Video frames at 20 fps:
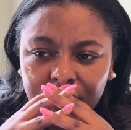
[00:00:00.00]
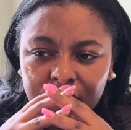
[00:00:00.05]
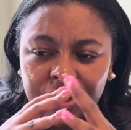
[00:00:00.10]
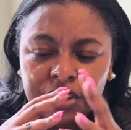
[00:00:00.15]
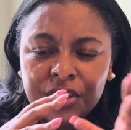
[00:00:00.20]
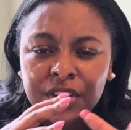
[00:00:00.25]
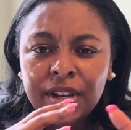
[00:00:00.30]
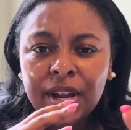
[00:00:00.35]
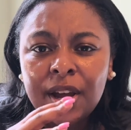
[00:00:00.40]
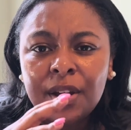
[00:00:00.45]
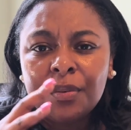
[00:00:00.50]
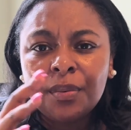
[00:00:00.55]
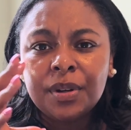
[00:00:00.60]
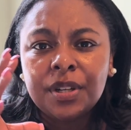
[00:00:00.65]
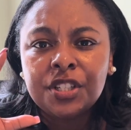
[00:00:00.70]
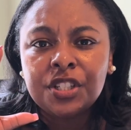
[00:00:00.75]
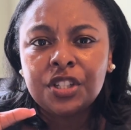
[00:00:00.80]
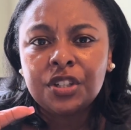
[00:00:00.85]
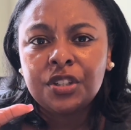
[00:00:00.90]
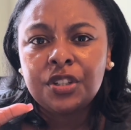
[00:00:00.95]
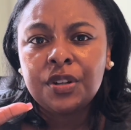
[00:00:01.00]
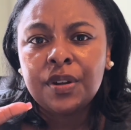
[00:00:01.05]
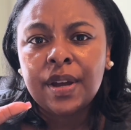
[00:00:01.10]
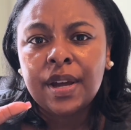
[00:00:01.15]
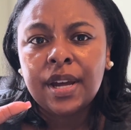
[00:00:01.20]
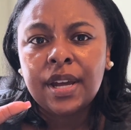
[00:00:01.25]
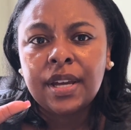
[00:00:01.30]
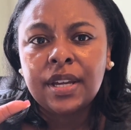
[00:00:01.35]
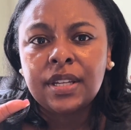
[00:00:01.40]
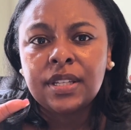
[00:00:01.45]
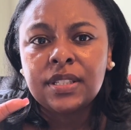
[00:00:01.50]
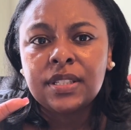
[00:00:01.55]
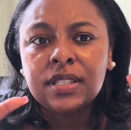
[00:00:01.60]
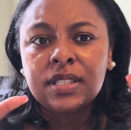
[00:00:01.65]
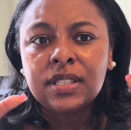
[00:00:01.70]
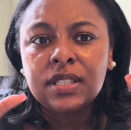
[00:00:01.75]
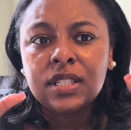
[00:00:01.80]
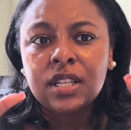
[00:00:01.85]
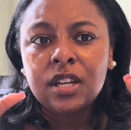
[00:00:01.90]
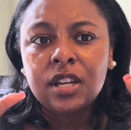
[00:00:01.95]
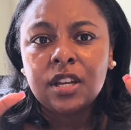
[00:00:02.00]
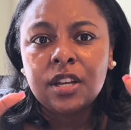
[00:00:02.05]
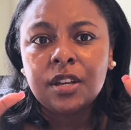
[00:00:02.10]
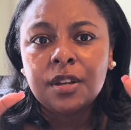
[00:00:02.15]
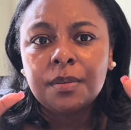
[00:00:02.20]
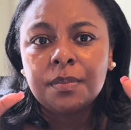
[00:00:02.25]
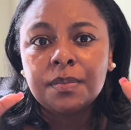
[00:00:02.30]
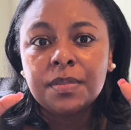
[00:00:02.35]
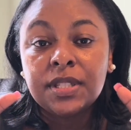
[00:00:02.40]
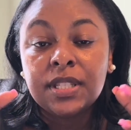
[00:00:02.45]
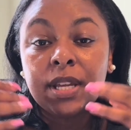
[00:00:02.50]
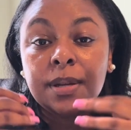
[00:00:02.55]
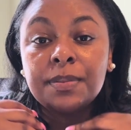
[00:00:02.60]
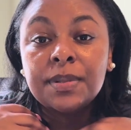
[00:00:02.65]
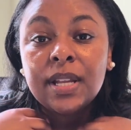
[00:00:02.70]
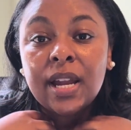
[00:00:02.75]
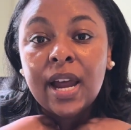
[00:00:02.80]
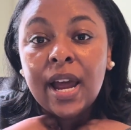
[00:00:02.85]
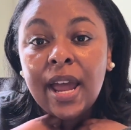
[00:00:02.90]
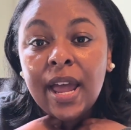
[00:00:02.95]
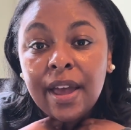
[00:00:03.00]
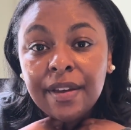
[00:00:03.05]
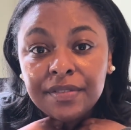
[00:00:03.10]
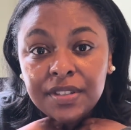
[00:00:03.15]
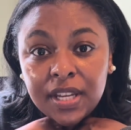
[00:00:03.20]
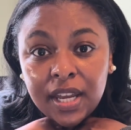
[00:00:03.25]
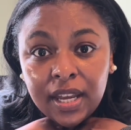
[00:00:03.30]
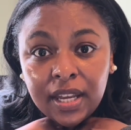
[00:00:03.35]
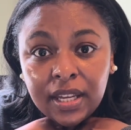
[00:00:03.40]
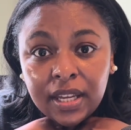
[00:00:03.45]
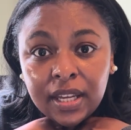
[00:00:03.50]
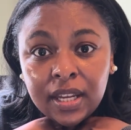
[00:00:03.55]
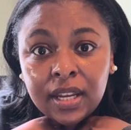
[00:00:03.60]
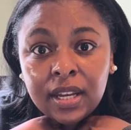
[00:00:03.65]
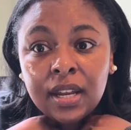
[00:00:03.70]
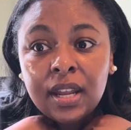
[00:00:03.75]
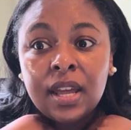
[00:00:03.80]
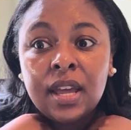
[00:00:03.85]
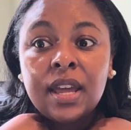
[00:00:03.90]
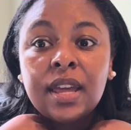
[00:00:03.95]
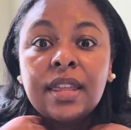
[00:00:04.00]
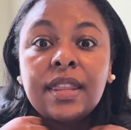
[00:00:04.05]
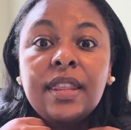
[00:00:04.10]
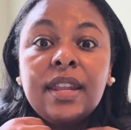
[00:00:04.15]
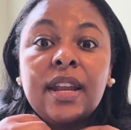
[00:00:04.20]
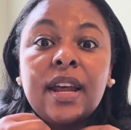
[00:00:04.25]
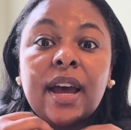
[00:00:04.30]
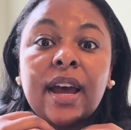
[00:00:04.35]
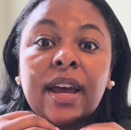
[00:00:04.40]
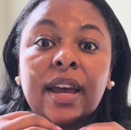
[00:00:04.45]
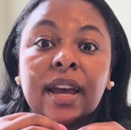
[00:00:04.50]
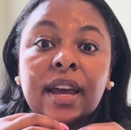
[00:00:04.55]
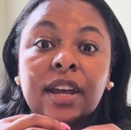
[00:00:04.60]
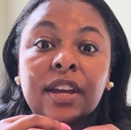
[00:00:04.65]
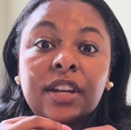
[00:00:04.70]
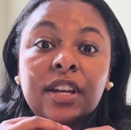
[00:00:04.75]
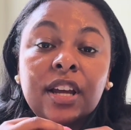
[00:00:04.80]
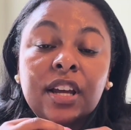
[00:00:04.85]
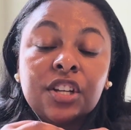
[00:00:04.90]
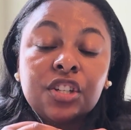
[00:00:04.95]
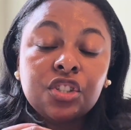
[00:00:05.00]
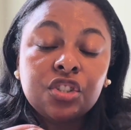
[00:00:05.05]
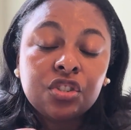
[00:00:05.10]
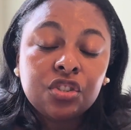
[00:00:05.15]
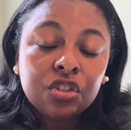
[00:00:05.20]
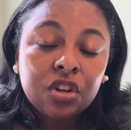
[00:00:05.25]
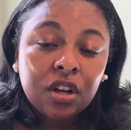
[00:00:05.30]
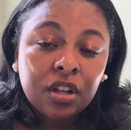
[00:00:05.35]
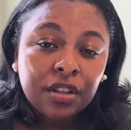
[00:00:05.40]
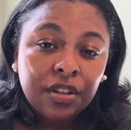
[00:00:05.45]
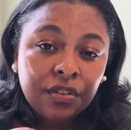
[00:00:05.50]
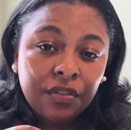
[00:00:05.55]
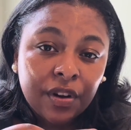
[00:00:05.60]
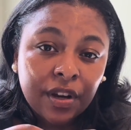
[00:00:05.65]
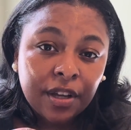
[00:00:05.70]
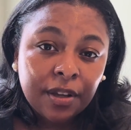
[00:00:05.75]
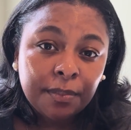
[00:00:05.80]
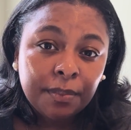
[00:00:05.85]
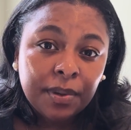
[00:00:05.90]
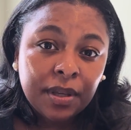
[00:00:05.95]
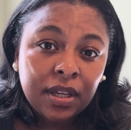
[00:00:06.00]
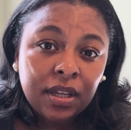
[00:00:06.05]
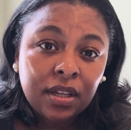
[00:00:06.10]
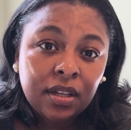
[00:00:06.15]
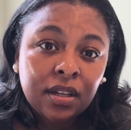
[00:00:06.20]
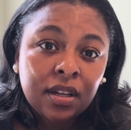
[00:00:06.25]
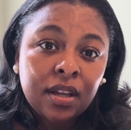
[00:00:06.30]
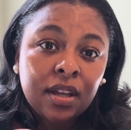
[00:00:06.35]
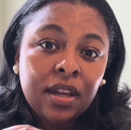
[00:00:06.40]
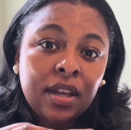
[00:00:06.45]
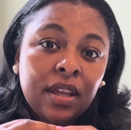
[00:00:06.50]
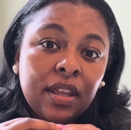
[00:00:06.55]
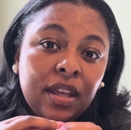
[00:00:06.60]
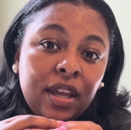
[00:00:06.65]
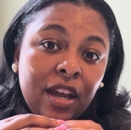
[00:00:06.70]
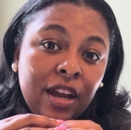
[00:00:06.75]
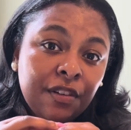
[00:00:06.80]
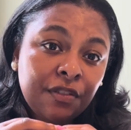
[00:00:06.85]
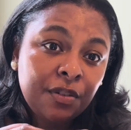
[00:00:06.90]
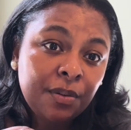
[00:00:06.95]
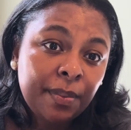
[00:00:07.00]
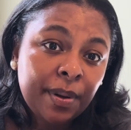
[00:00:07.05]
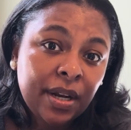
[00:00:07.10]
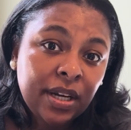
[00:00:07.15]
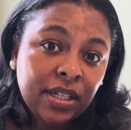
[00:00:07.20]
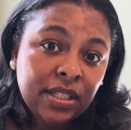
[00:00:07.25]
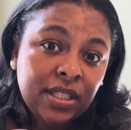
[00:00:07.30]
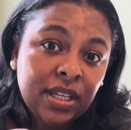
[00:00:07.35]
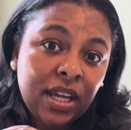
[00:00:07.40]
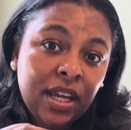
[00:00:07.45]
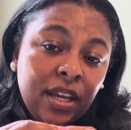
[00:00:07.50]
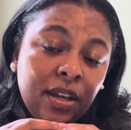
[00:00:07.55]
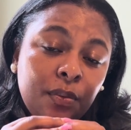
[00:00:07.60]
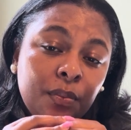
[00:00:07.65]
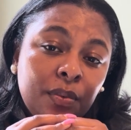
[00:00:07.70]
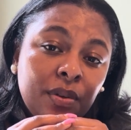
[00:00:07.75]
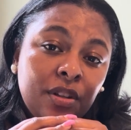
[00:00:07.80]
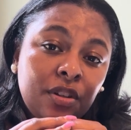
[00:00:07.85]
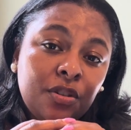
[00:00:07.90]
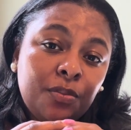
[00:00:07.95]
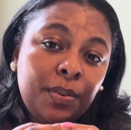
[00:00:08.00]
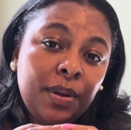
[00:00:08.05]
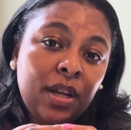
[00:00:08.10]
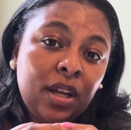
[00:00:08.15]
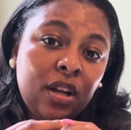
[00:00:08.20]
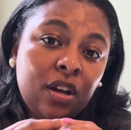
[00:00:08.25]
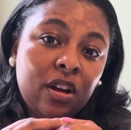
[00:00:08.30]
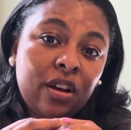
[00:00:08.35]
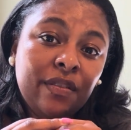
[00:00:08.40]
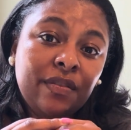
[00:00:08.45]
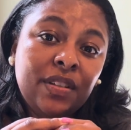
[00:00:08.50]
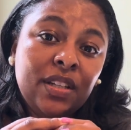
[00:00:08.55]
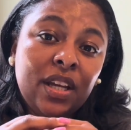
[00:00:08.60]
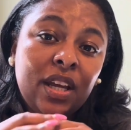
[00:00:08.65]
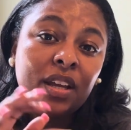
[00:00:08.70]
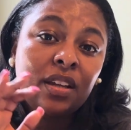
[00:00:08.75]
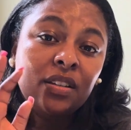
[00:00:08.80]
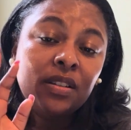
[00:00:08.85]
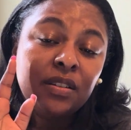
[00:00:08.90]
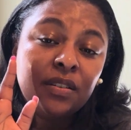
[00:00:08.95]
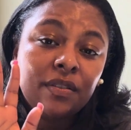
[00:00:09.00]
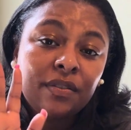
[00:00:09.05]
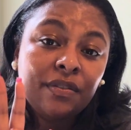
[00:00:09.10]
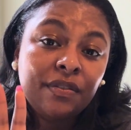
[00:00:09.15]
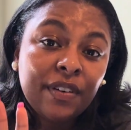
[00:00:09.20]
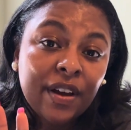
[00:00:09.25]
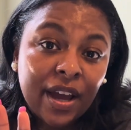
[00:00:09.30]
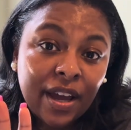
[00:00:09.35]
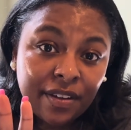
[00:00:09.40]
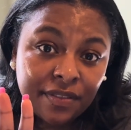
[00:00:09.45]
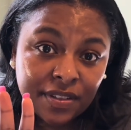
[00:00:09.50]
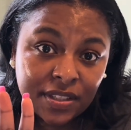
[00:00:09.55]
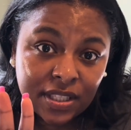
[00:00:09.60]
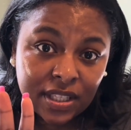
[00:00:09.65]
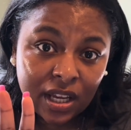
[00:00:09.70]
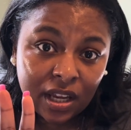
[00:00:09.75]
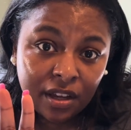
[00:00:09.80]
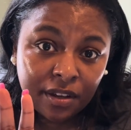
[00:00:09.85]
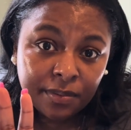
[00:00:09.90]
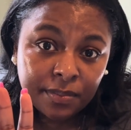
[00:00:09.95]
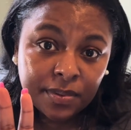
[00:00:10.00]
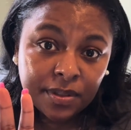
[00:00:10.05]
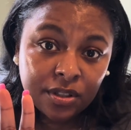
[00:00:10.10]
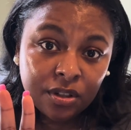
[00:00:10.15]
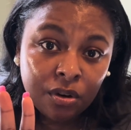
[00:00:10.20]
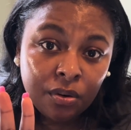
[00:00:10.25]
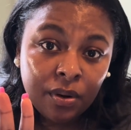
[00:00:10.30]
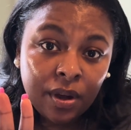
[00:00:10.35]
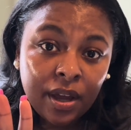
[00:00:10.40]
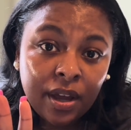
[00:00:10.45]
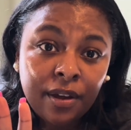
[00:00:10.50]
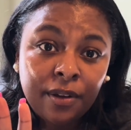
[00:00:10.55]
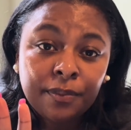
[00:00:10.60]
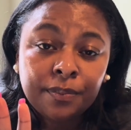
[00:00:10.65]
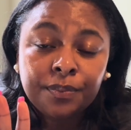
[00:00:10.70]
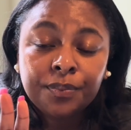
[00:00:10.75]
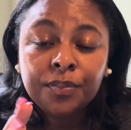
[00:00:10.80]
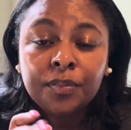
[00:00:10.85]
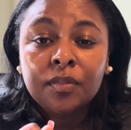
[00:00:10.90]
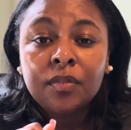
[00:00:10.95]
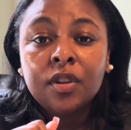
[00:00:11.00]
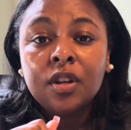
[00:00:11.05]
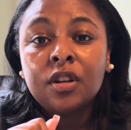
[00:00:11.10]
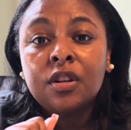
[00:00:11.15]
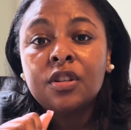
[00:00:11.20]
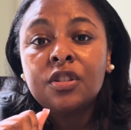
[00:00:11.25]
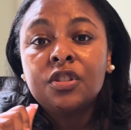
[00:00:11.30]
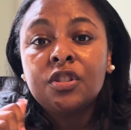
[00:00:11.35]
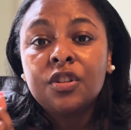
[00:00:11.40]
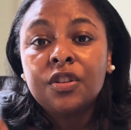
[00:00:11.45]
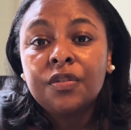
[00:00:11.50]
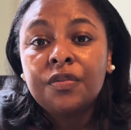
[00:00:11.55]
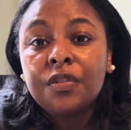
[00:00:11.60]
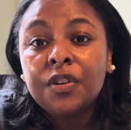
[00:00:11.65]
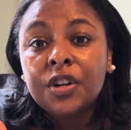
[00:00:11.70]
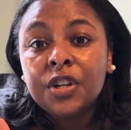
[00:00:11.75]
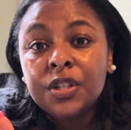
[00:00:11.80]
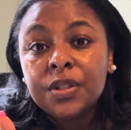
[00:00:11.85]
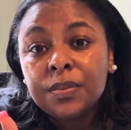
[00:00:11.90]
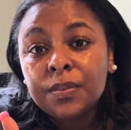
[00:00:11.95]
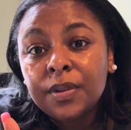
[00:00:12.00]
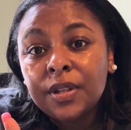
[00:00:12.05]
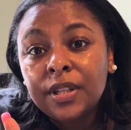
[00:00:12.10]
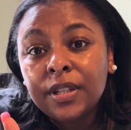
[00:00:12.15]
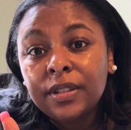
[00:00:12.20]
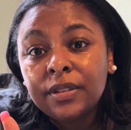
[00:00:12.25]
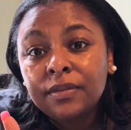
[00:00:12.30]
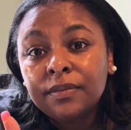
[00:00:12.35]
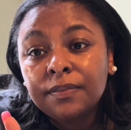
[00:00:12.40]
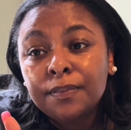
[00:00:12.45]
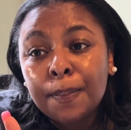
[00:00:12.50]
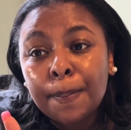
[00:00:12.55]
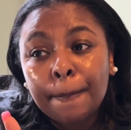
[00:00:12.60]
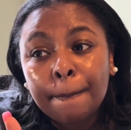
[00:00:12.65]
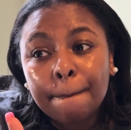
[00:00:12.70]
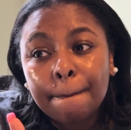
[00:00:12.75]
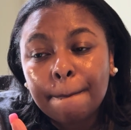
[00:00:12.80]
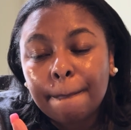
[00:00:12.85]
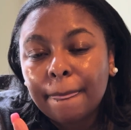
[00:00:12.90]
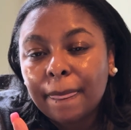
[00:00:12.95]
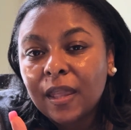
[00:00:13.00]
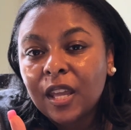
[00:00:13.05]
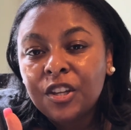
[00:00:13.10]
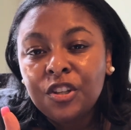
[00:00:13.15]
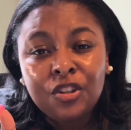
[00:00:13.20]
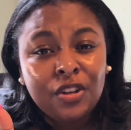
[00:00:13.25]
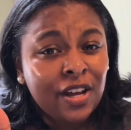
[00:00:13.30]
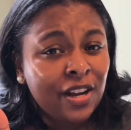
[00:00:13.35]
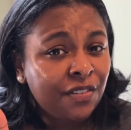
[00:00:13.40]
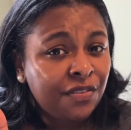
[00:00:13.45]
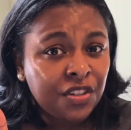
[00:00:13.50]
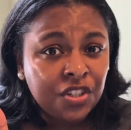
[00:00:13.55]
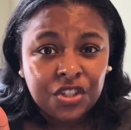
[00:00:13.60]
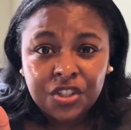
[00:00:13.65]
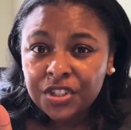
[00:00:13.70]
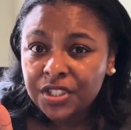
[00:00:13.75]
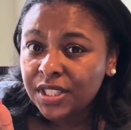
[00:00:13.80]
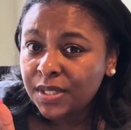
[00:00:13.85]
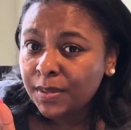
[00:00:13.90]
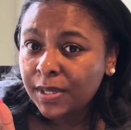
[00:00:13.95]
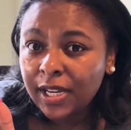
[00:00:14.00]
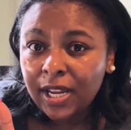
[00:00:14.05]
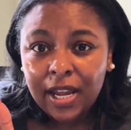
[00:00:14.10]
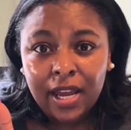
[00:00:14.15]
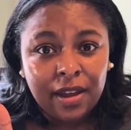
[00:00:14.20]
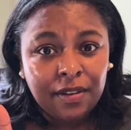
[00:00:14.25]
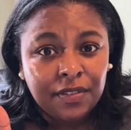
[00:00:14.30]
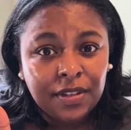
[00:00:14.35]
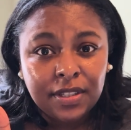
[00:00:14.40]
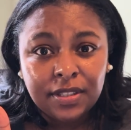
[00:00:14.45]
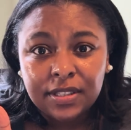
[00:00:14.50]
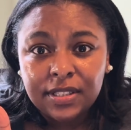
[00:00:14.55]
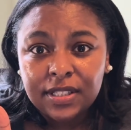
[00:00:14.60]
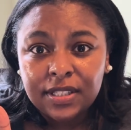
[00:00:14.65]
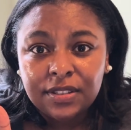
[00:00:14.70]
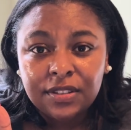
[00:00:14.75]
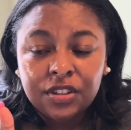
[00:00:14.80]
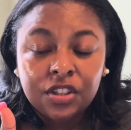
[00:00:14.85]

So now I want to show you guys some steps that I have taken that I strongly recommend everybody take when they're paying off debt. 5 steps, okay? So the first one, you got to fix your spending habits.